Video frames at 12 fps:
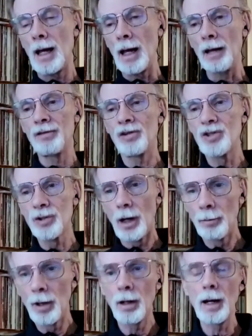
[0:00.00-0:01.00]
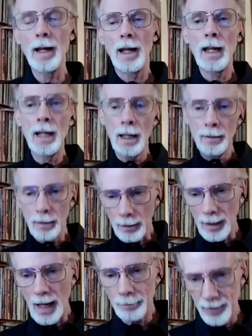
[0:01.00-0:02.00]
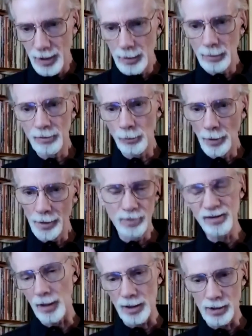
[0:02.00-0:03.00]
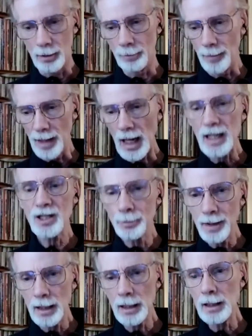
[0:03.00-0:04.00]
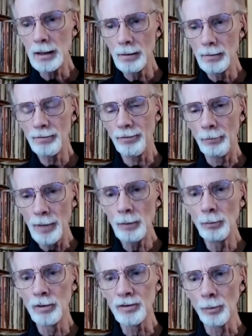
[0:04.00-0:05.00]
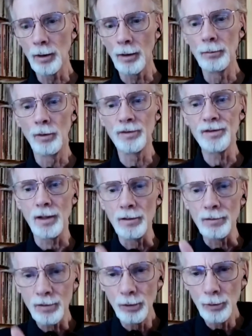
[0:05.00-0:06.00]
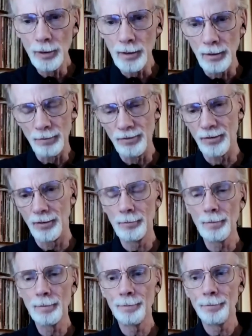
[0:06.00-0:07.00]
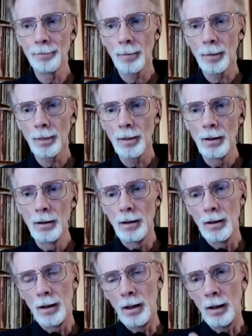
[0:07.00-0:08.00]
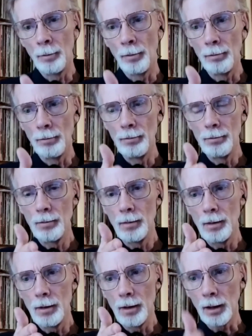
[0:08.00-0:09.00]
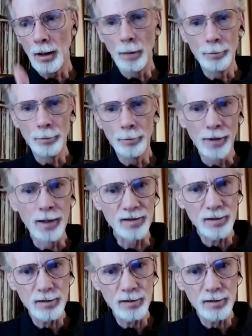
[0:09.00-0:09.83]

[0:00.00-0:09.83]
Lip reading: As a drummer and a captain of a rhythm section, HB, for me, was one of the most intuitive accompanists.